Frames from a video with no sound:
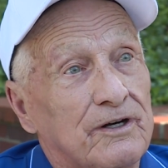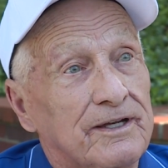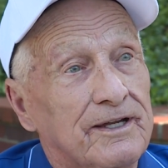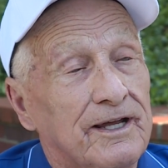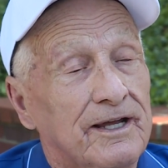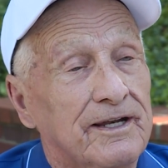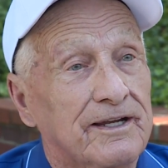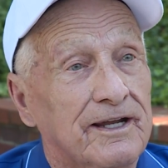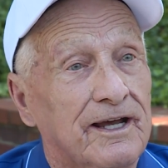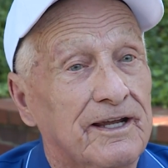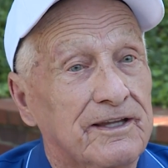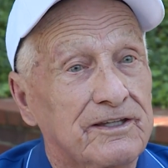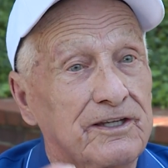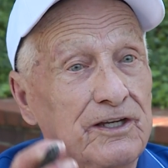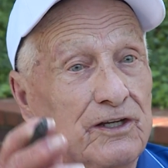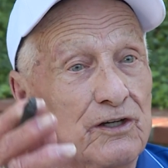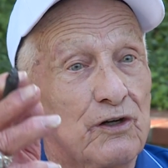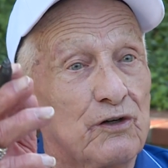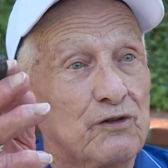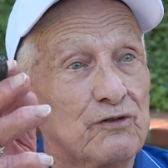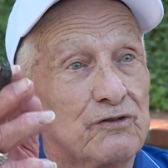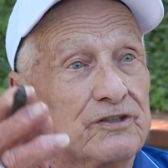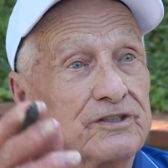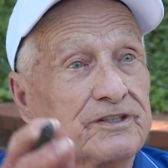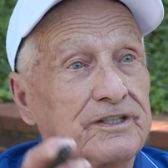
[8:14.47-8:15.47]
And then at the
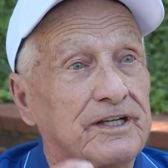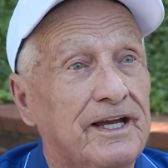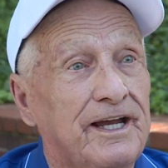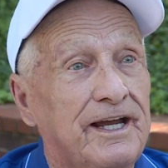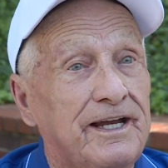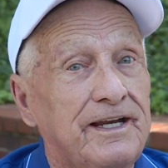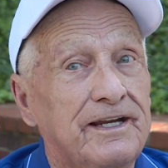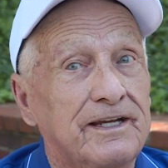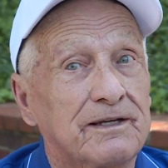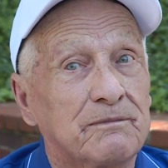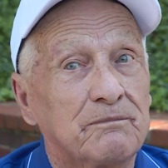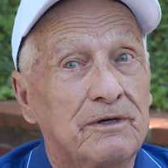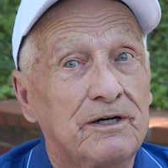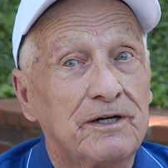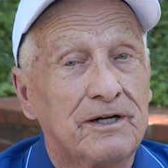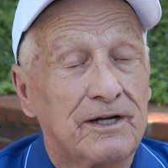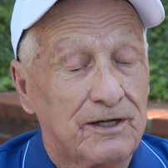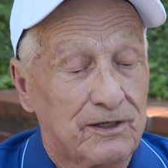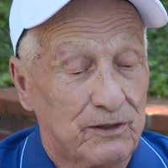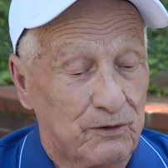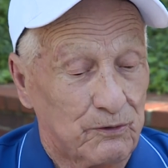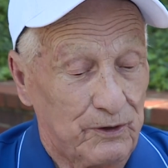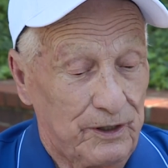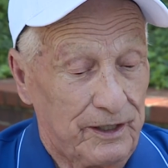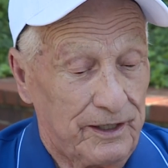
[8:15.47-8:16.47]
old stadium,
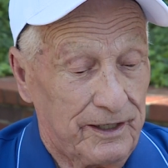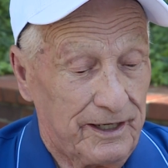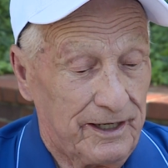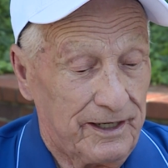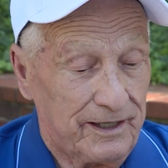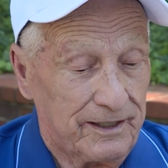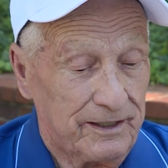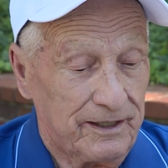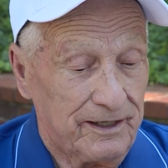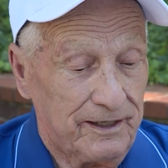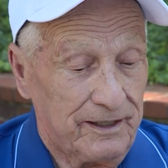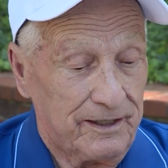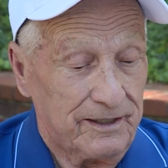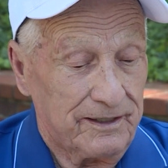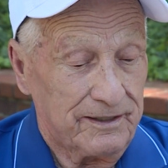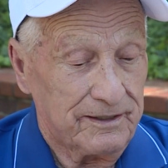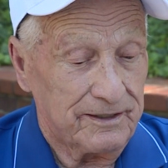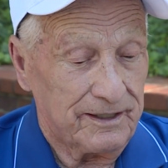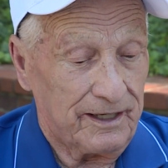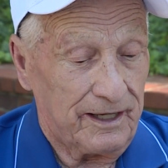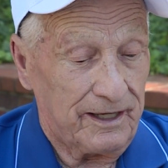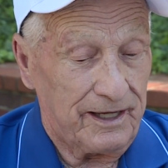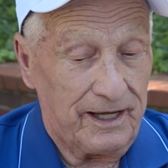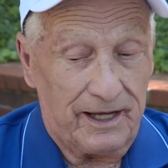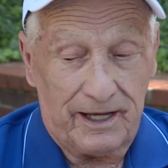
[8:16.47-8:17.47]
we had
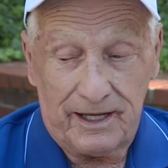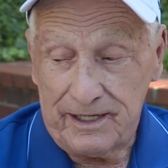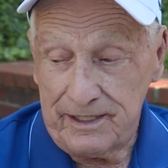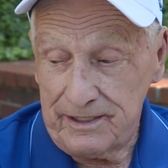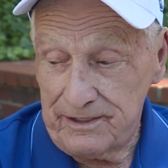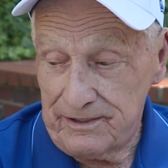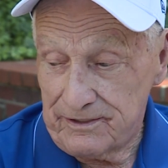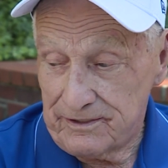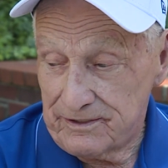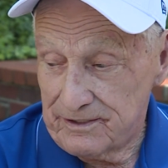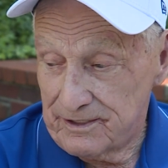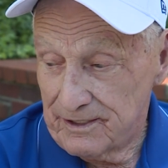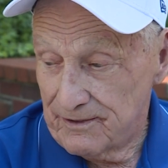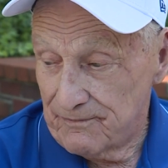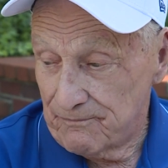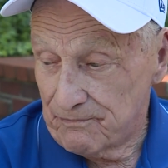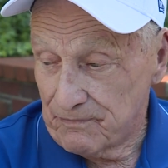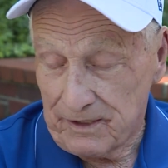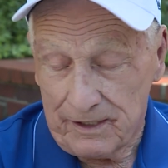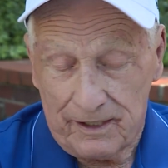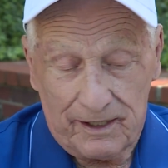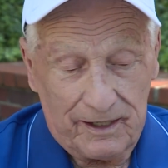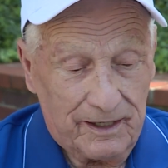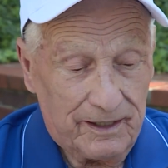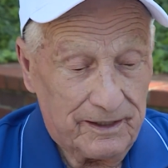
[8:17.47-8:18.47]
the A's
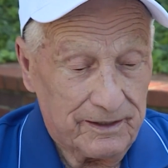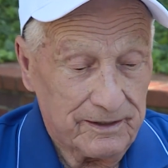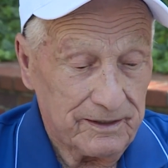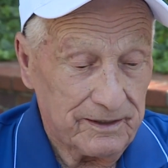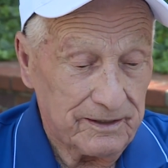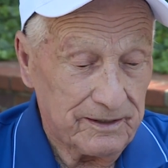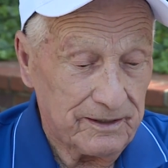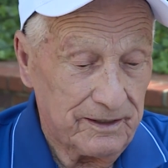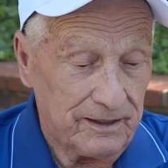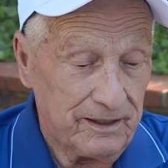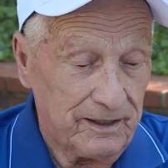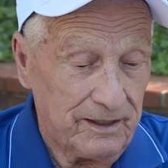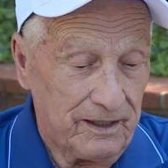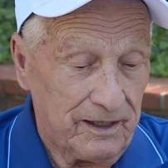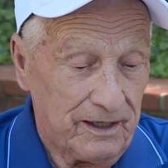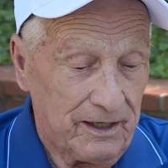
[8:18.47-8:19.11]
and the